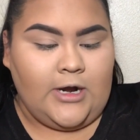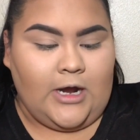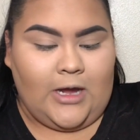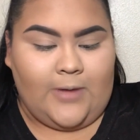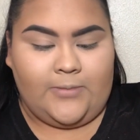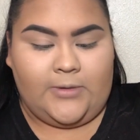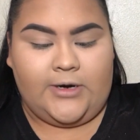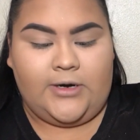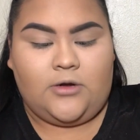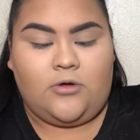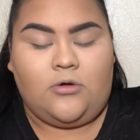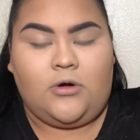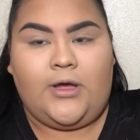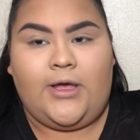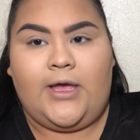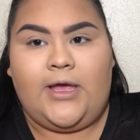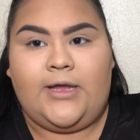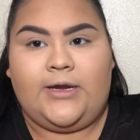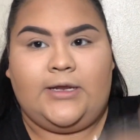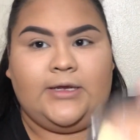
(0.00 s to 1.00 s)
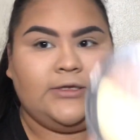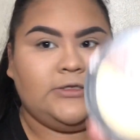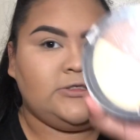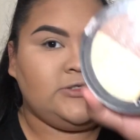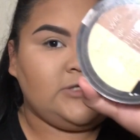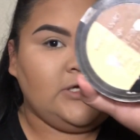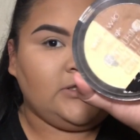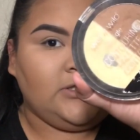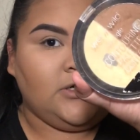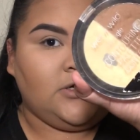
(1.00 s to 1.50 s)
I'm gonna go ahead and
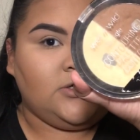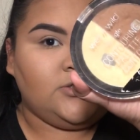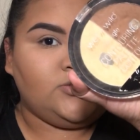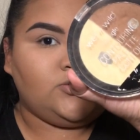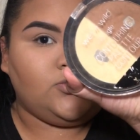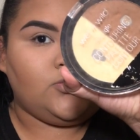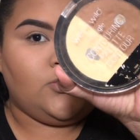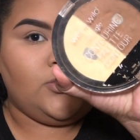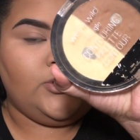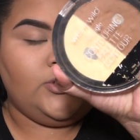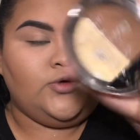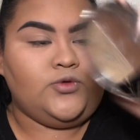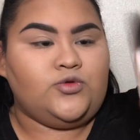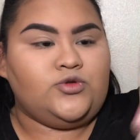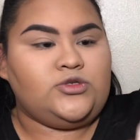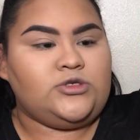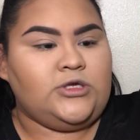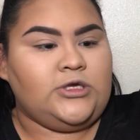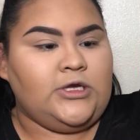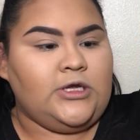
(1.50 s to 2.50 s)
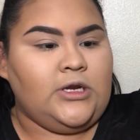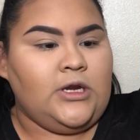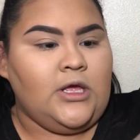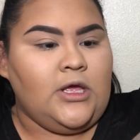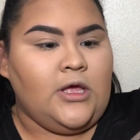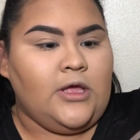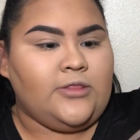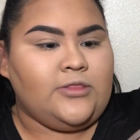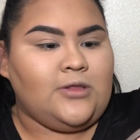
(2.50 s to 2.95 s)
set the contour using